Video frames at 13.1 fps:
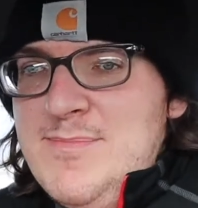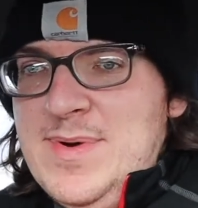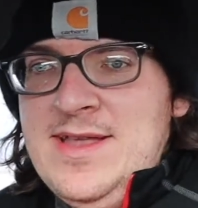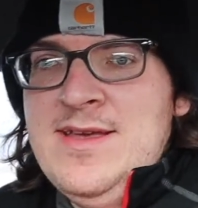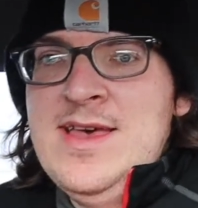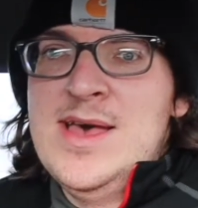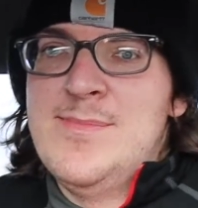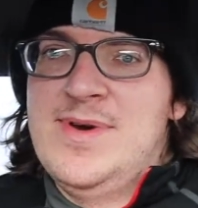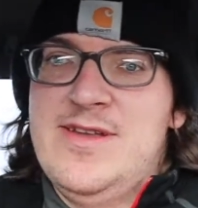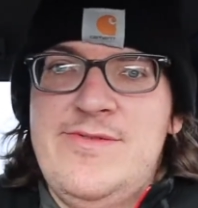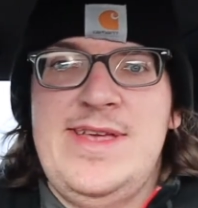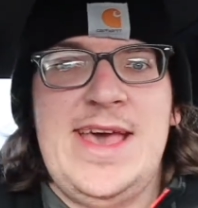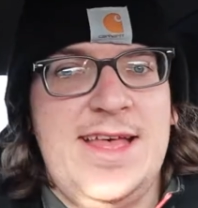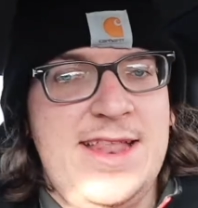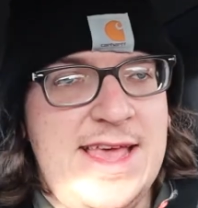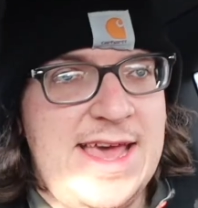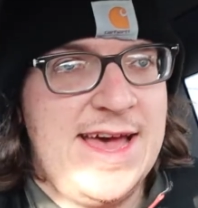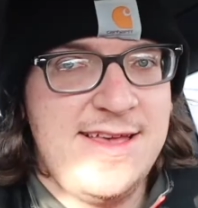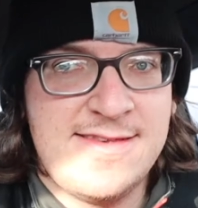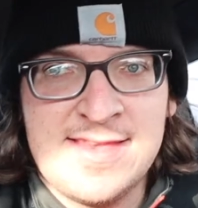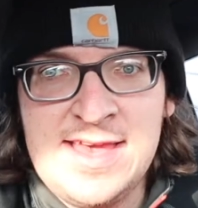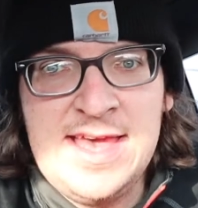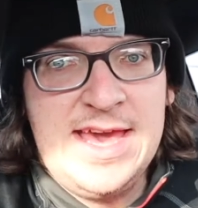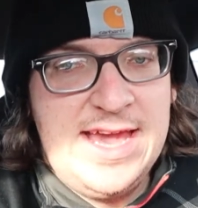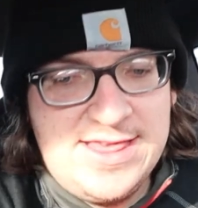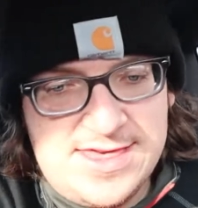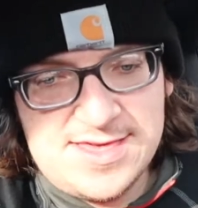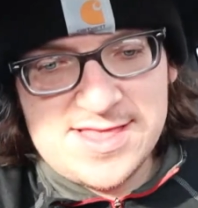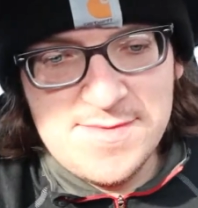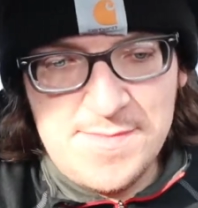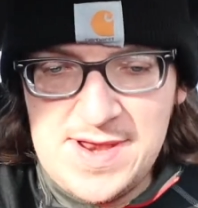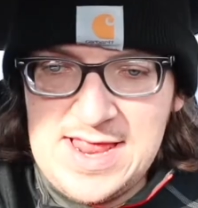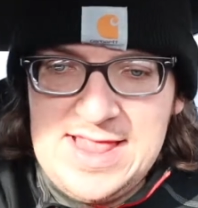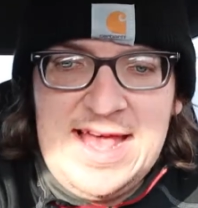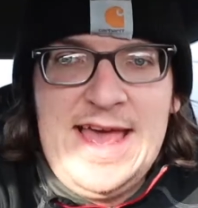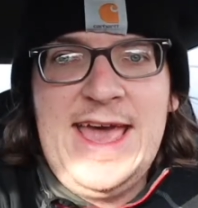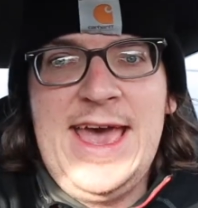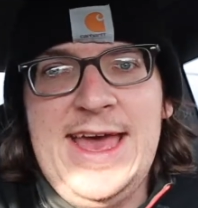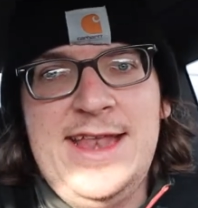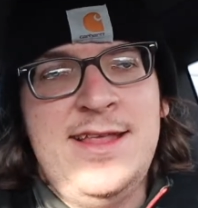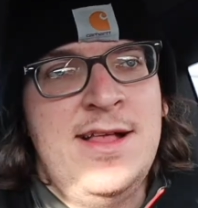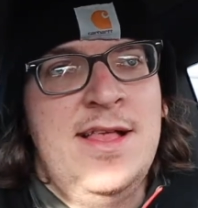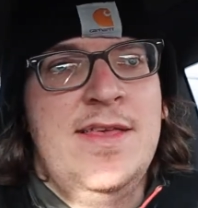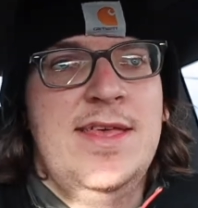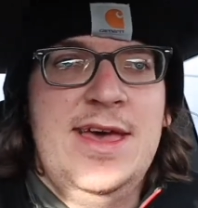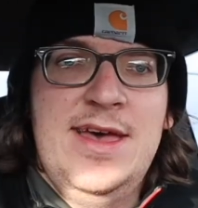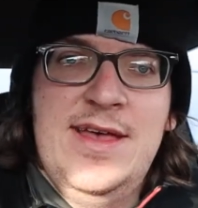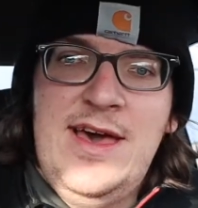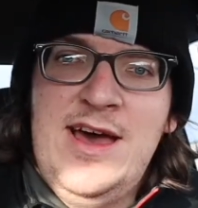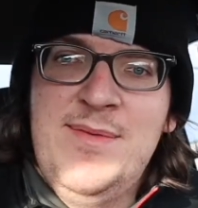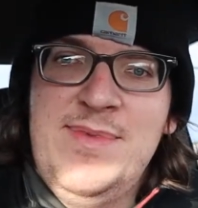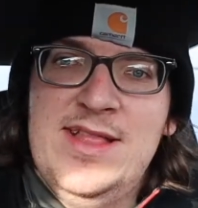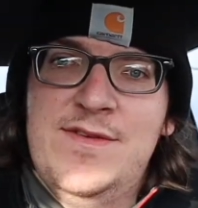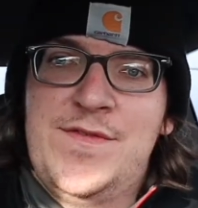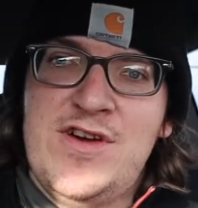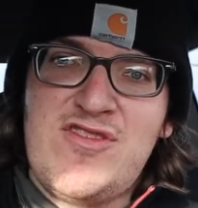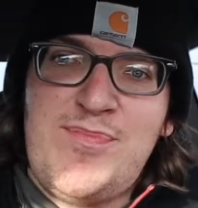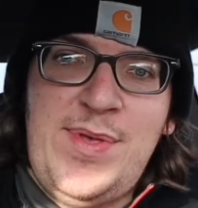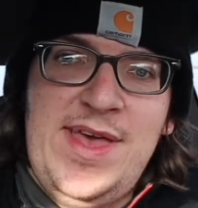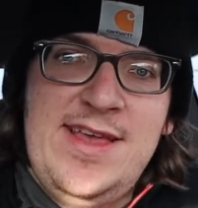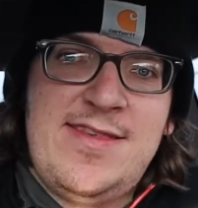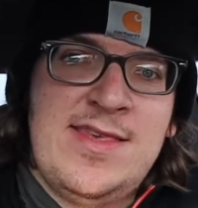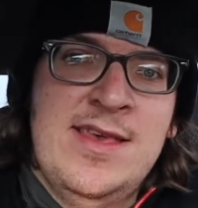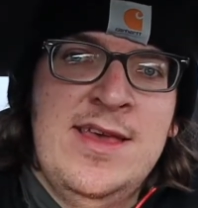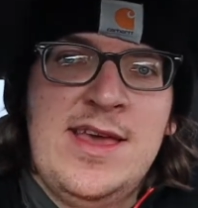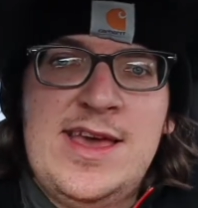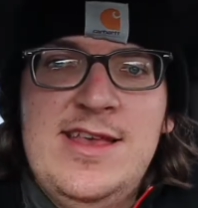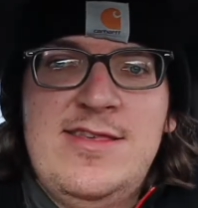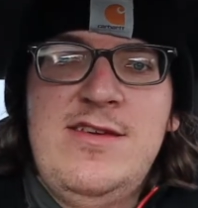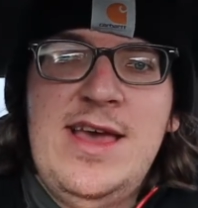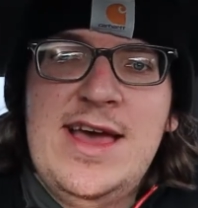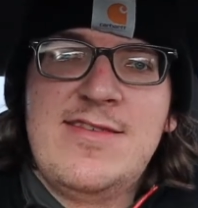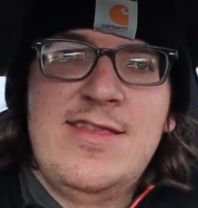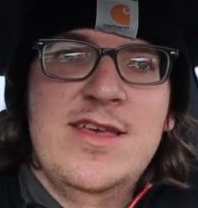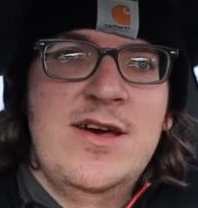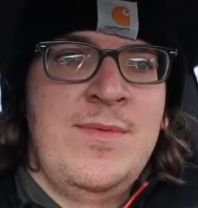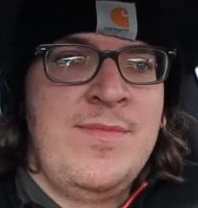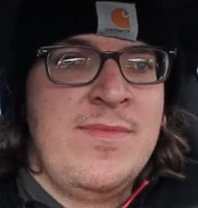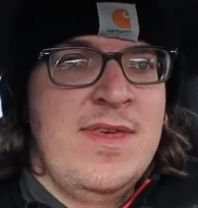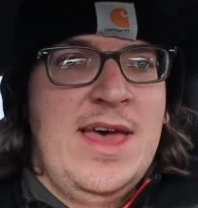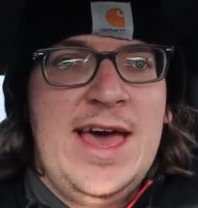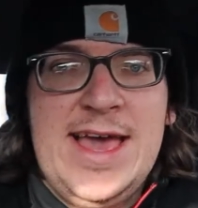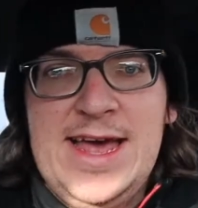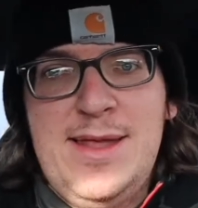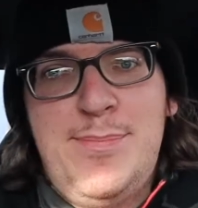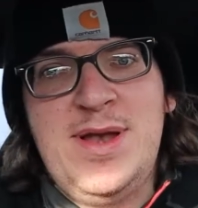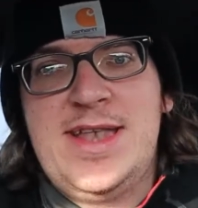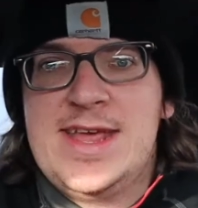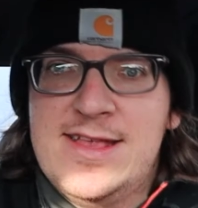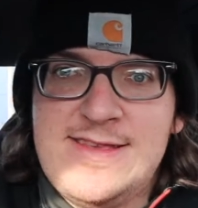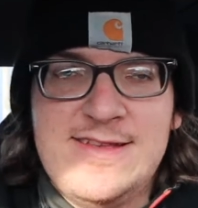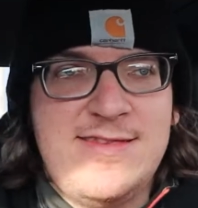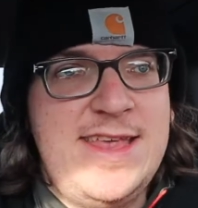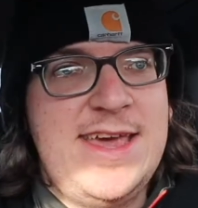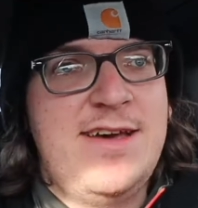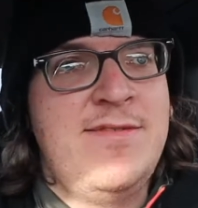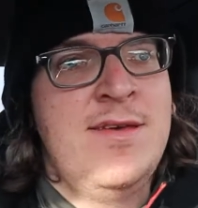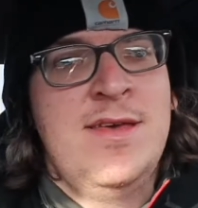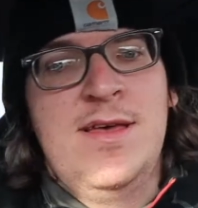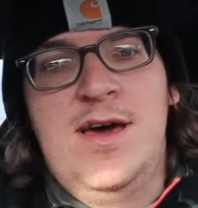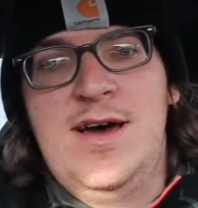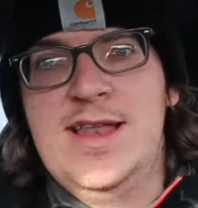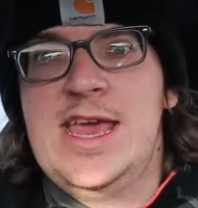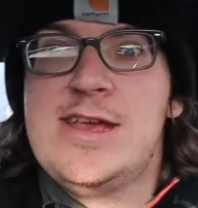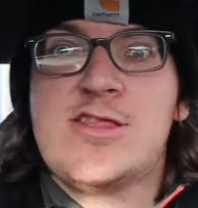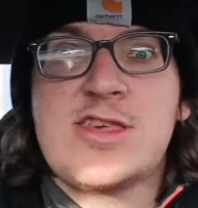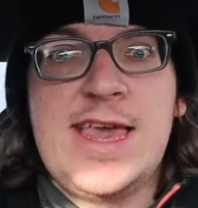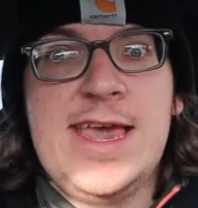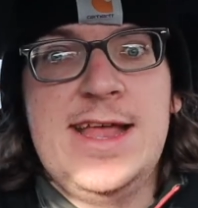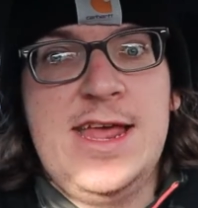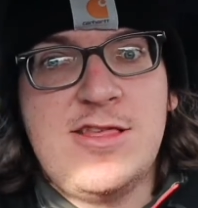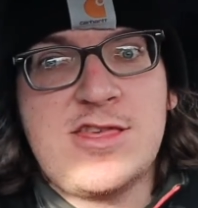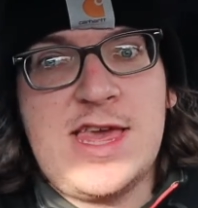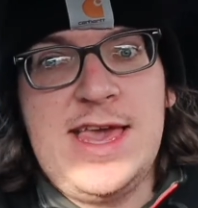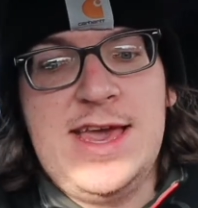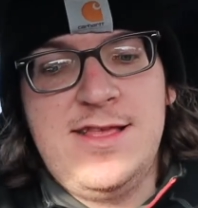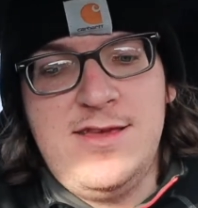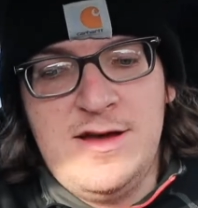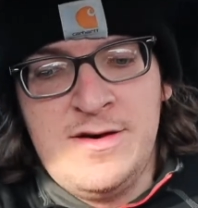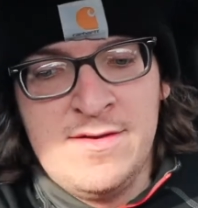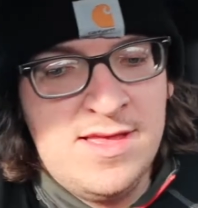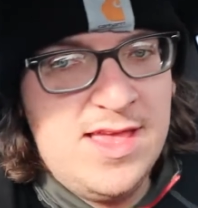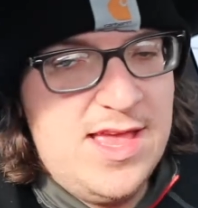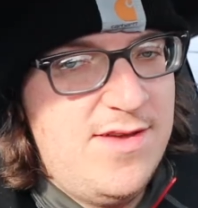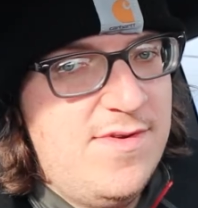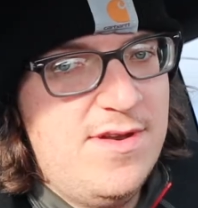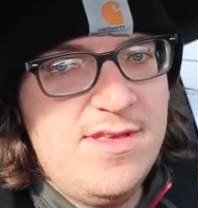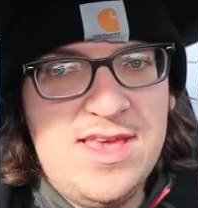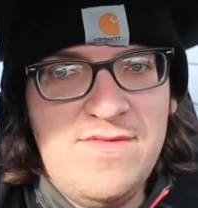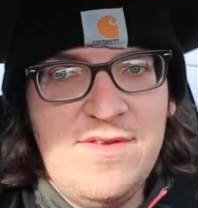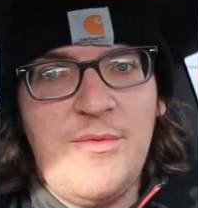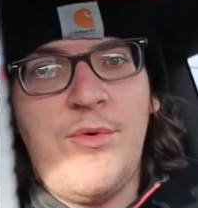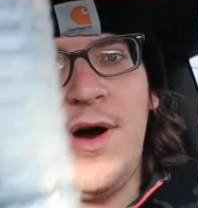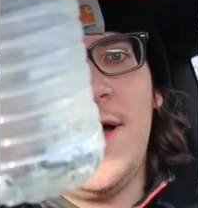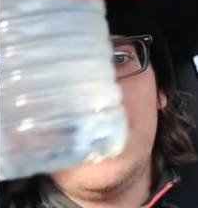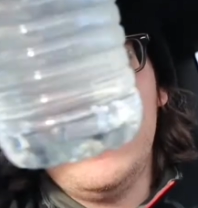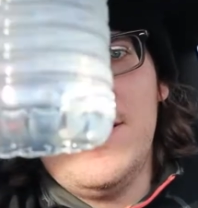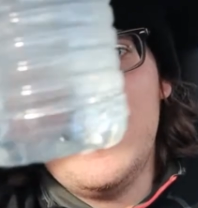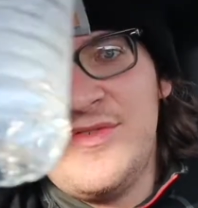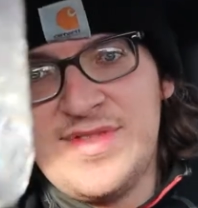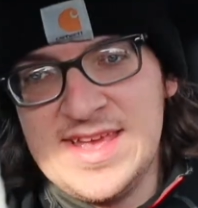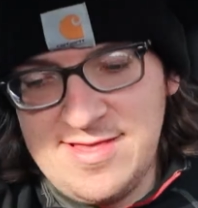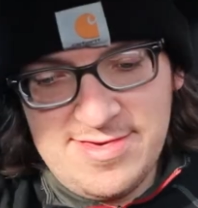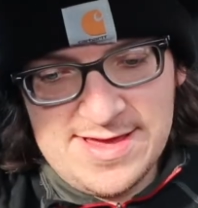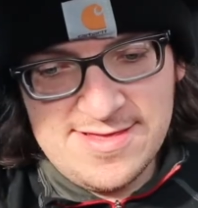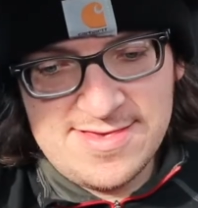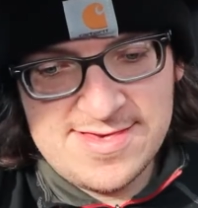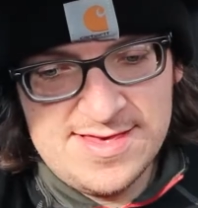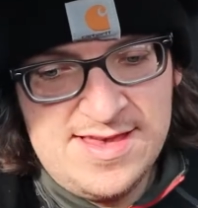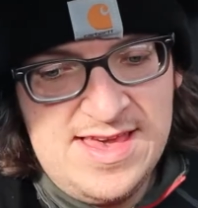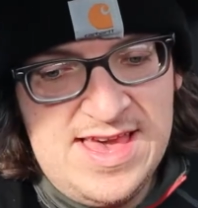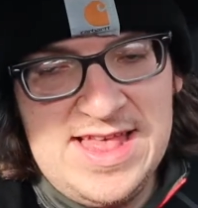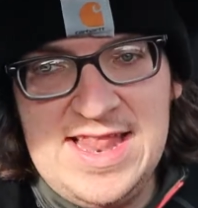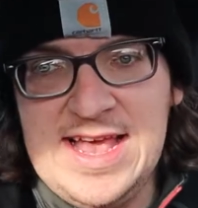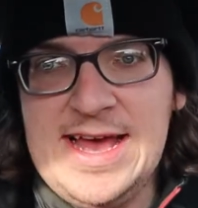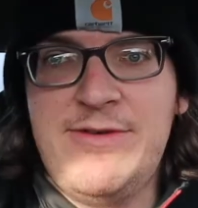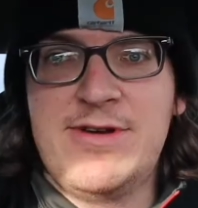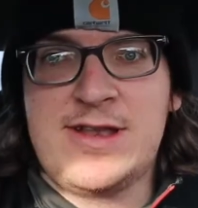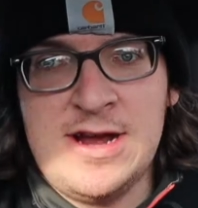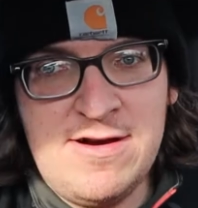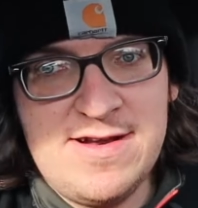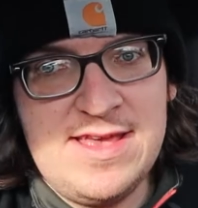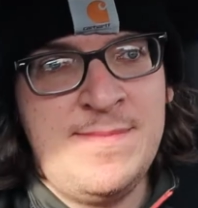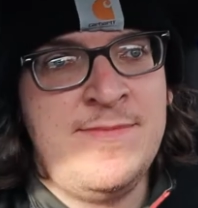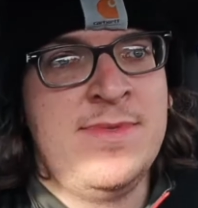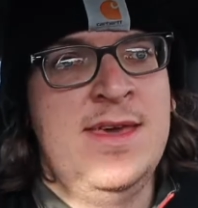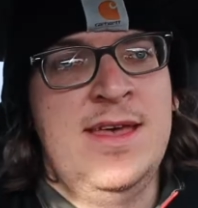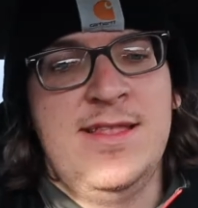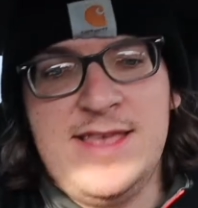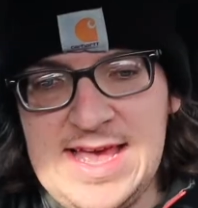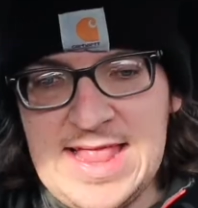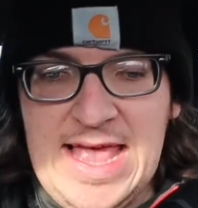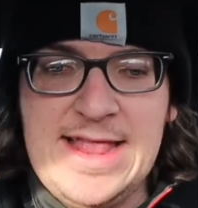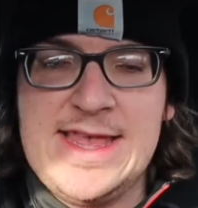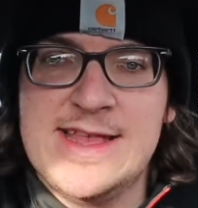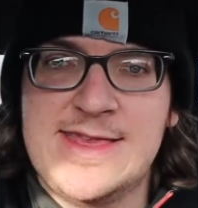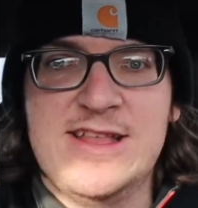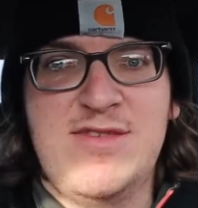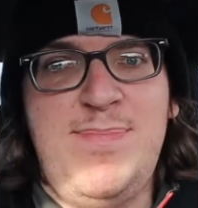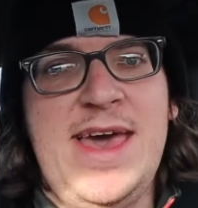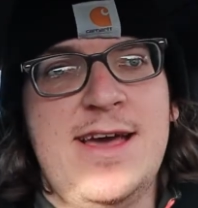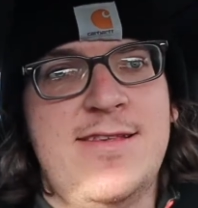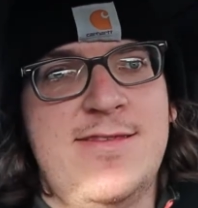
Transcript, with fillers: But, but in reality, guys, it's just the money that I had uh, on me in the first place, because you guys know, I gotta put ten cents down on each can, each can, you know, even, even a water, ten cents, and I gotta return it to get that ten cents back.